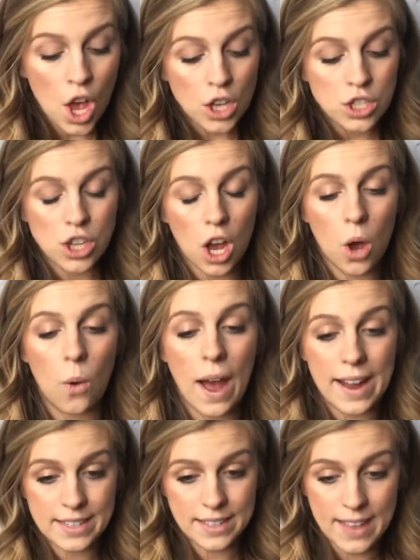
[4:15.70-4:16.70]
So
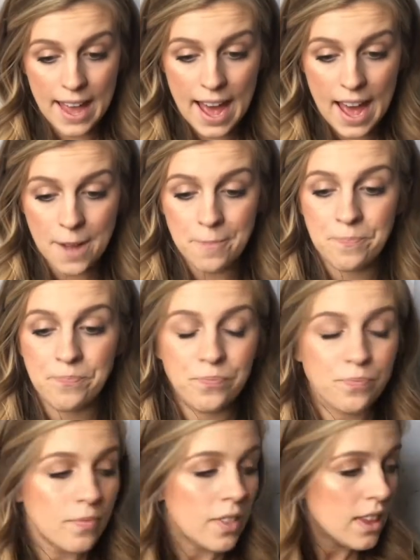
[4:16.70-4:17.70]
I did that,
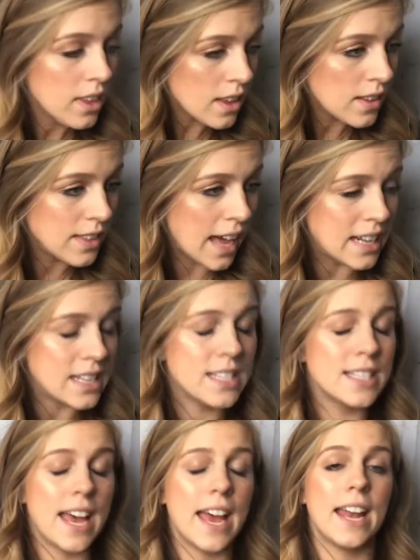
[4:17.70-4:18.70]
let it
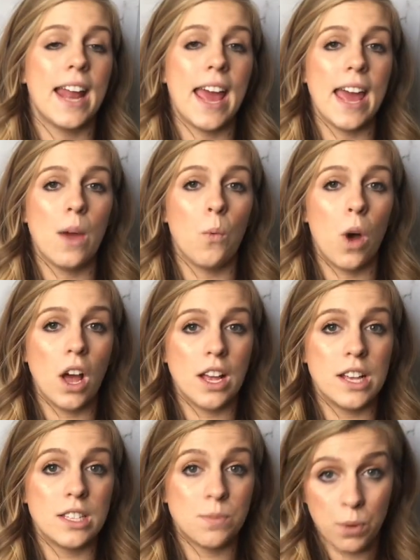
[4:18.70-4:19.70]
sit. It
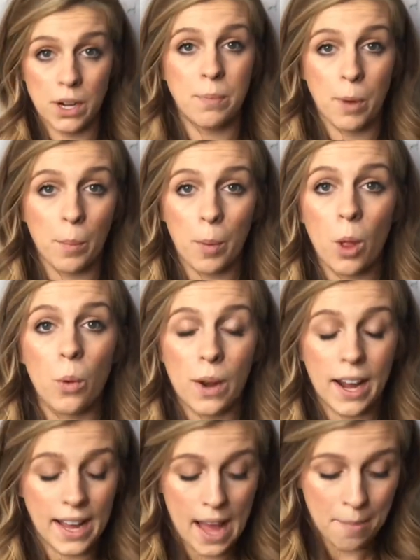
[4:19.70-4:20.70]
was pretty purple
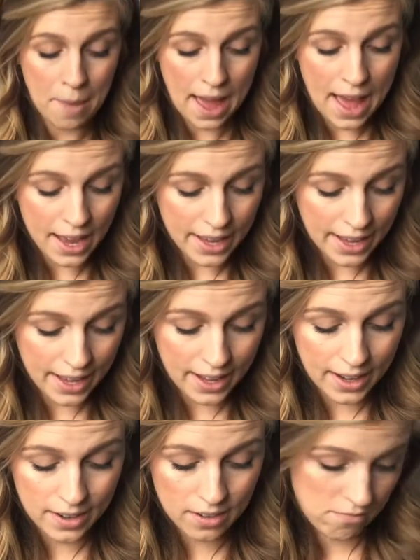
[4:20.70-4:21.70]
when I got back,
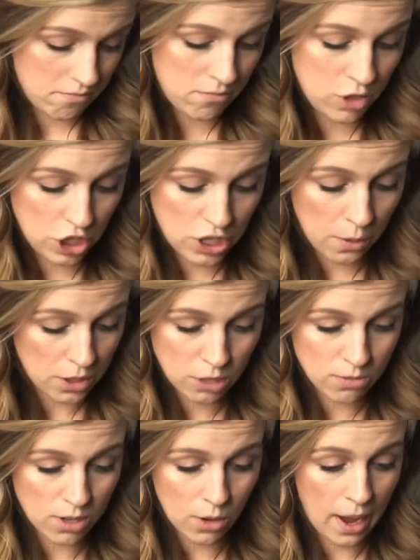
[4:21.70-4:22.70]
and she
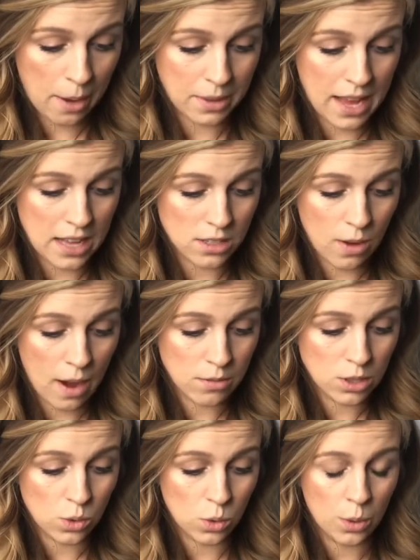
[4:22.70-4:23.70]
was okay with that, so I
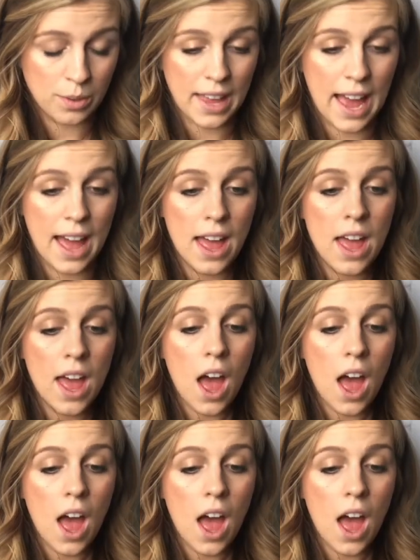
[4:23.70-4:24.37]
was cool with that.